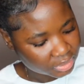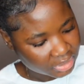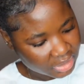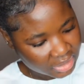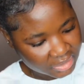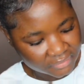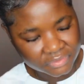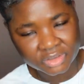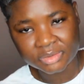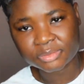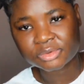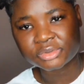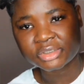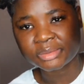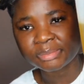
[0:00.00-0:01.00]
Then after that, I'm
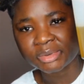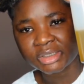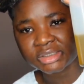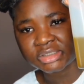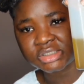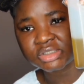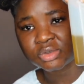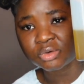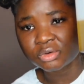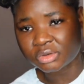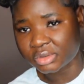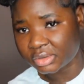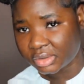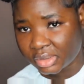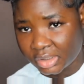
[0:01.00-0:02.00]
gonna apply this
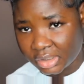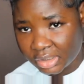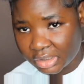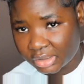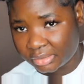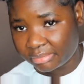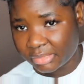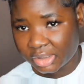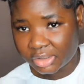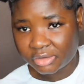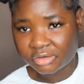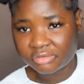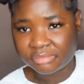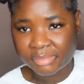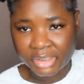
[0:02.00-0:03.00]
oil in the middle
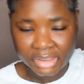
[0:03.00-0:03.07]
of my